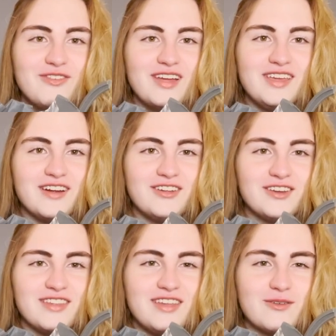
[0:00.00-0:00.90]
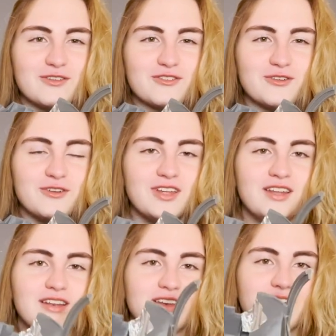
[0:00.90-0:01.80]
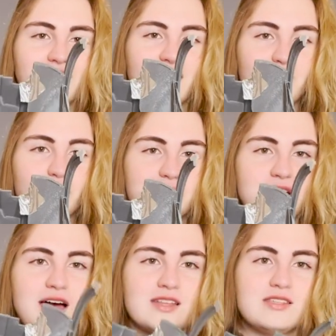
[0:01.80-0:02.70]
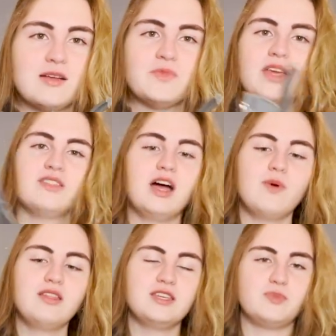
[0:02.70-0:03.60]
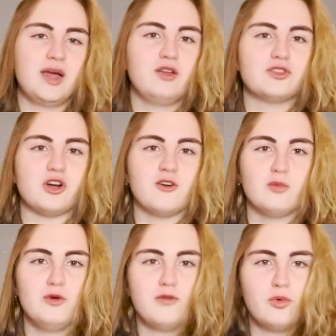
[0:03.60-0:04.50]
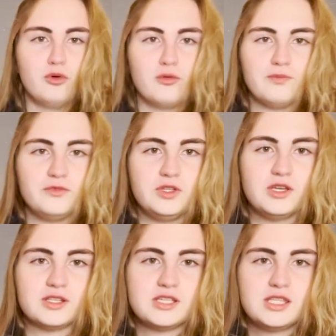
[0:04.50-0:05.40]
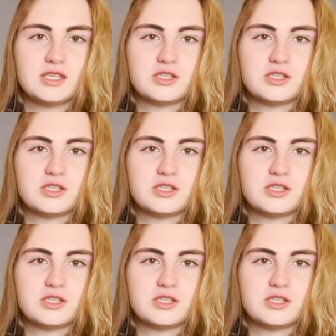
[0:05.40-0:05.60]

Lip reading: right here. You can see where they're screwed in on both sides. That way these panels are removable. You can see the